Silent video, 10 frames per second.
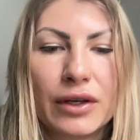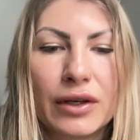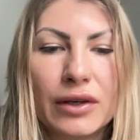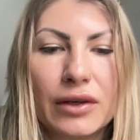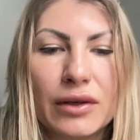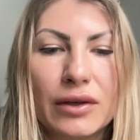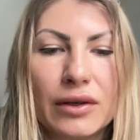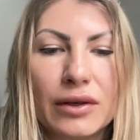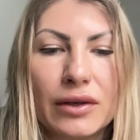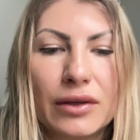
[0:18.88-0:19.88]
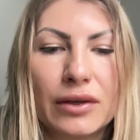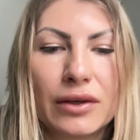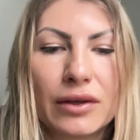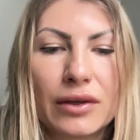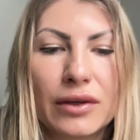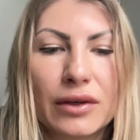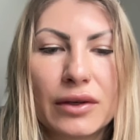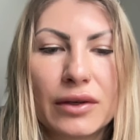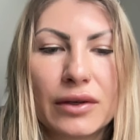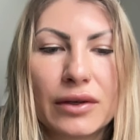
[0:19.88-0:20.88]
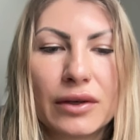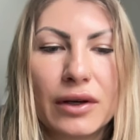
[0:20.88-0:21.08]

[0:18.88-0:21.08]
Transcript: (silence)